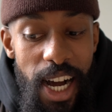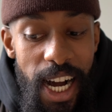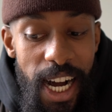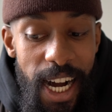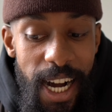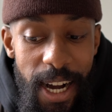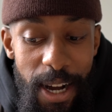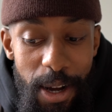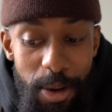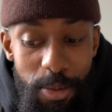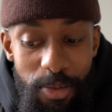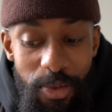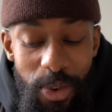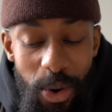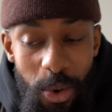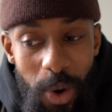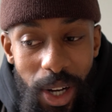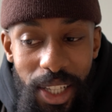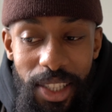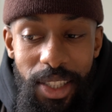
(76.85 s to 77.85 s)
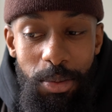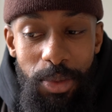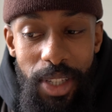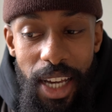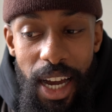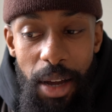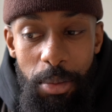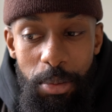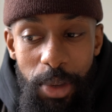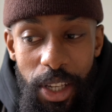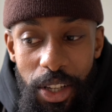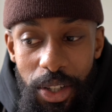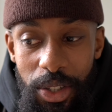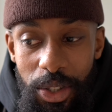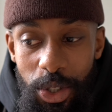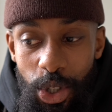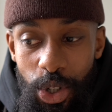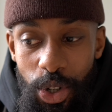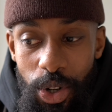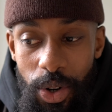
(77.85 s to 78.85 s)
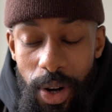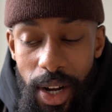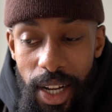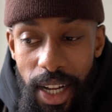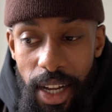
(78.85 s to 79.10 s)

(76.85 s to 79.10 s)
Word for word: for quite some time, because, you know,